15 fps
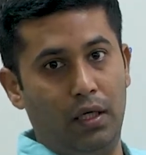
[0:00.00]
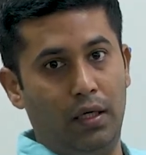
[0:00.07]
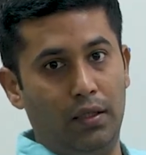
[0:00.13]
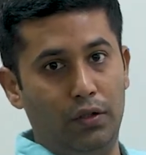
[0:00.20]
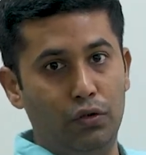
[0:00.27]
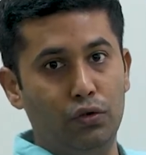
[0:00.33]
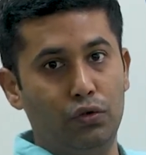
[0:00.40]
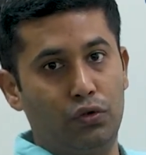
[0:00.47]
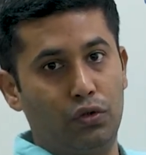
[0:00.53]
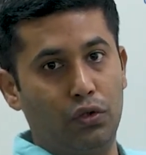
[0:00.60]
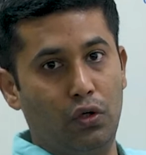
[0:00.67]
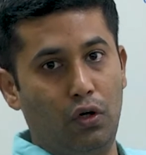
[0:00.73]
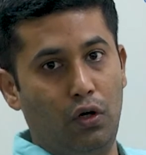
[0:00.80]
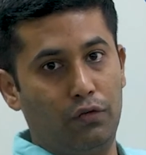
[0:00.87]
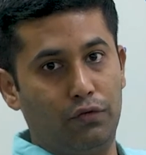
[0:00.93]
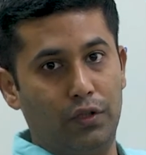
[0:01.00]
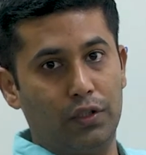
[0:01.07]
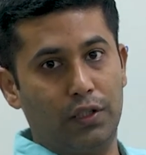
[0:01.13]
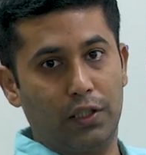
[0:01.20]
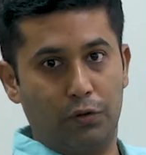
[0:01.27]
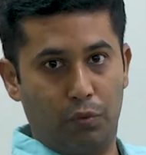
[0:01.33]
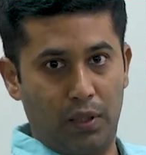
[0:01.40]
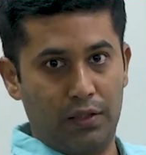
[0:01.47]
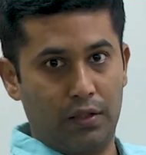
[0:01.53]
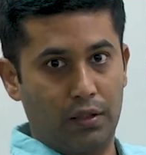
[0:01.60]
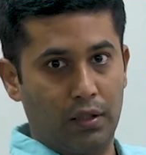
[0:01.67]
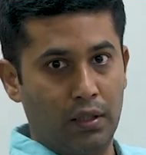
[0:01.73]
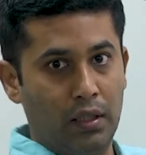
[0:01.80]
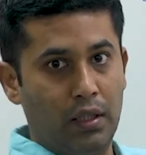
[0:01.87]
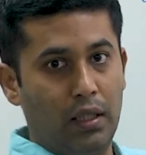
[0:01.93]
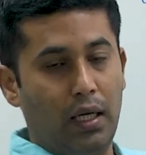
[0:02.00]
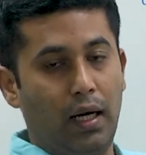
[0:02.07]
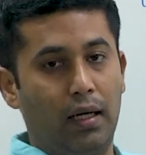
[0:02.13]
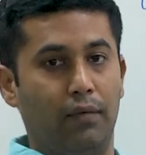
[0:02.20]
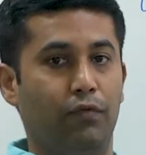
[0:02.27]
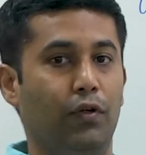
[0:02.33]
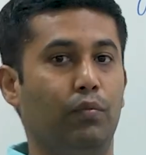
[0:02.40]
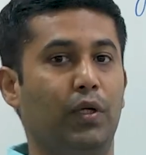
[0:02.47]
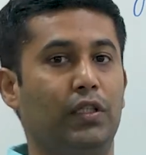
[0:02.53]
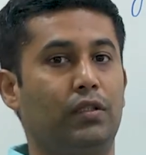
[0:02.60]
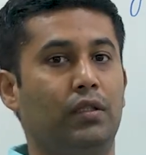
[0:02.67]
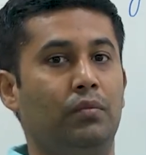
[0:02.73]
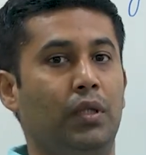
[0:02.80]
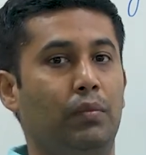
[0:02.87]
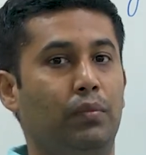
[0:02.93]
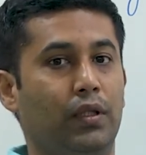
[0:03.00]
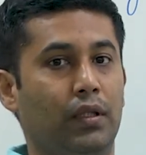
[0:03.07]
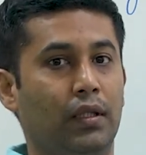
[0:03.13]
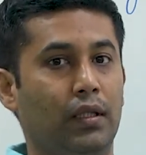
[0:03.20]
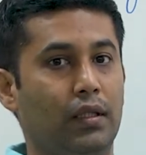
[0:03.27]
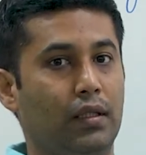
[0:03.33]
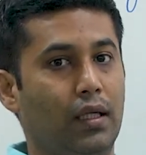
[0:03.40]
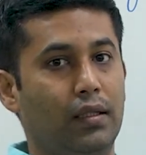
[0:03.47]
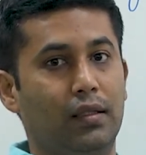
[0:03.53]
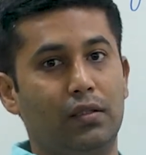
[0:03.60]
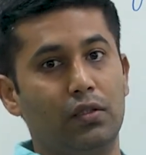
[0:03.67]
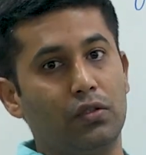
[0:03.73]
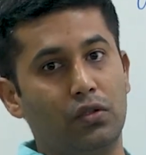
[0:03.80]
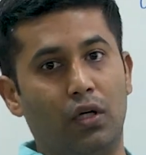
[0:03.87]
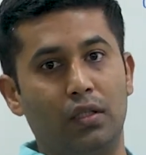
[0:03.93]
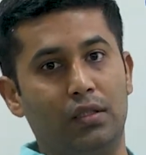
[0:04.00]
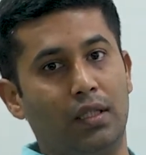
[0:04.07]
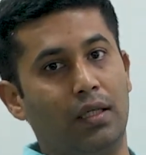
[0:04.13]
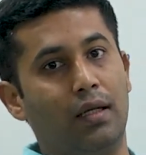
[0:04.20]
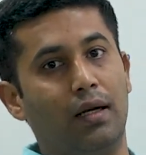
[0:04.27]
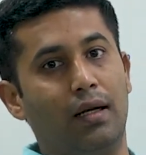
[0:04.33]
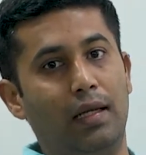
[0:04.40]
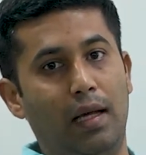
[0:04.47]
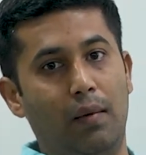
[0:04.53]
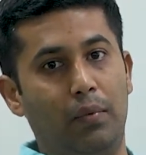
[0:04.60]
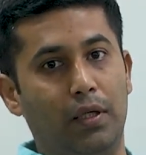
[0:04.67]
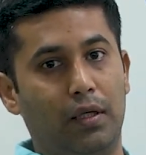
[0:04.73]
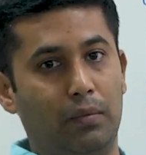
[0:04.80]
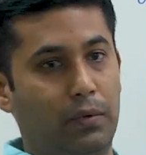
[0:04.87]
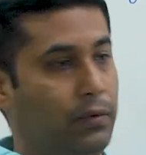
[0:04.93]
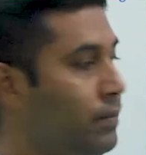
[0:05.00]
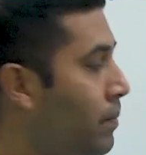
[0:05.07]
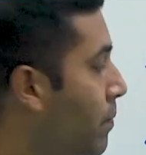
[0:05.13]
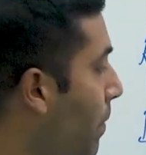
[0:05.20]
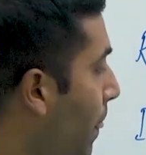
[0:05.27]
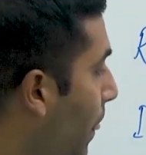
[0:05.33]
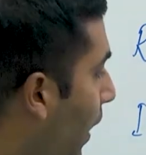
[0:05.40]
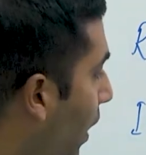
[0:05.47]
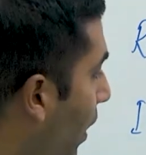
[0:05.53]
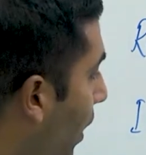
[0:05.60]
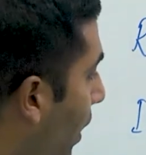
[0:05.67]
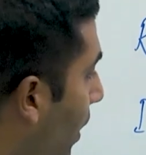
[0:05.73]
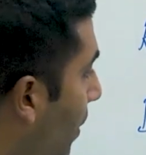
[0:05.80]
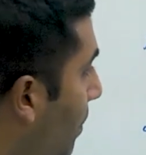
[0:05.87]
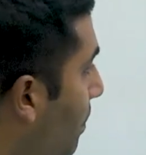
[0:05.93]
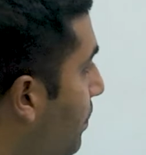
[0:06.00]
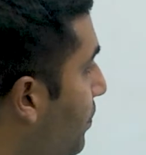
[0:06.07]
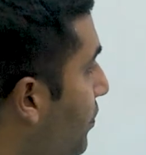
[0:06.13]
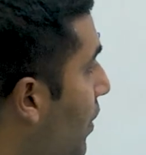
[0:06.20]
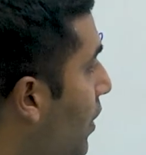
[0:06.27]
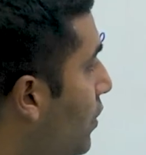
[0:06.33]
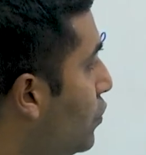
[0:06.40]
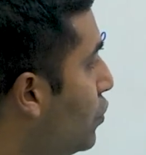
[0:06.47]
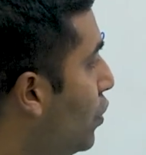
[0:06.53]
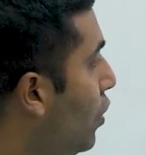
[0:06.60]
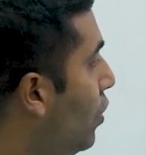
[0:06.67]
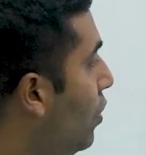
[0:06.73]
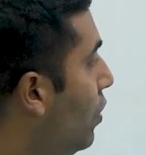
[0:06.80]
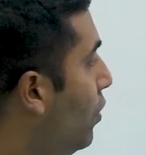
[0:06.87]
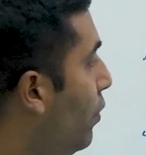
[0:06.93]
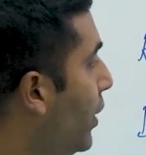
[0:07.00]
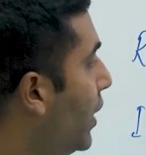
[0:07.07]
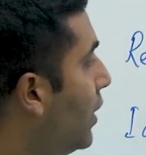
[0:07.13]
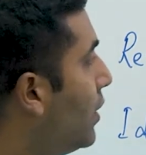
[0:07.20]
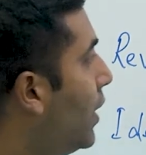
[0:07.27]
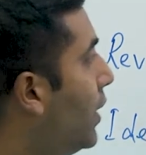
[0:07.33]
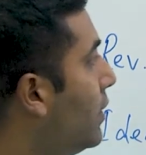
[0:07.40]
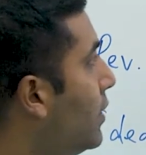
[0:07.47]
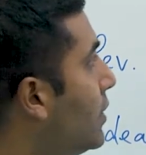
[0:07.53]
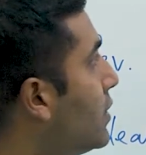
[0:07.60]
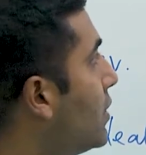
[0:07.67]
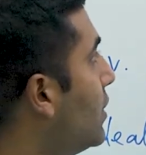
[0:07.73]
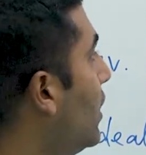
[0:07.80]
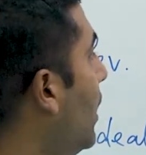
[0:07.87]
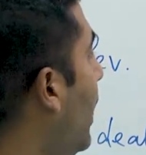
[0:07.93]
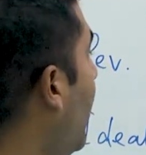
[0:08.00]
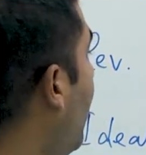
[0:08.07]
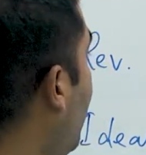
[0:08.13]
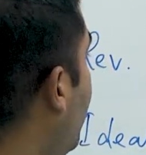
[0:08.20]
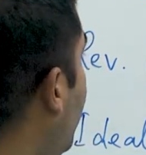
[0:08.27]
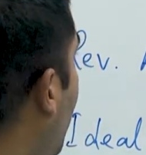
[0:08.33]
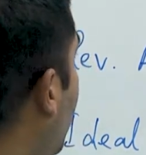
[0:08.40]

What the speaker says: use of this expression, and we must remember that this is not generally applicable. So we can write this, and on the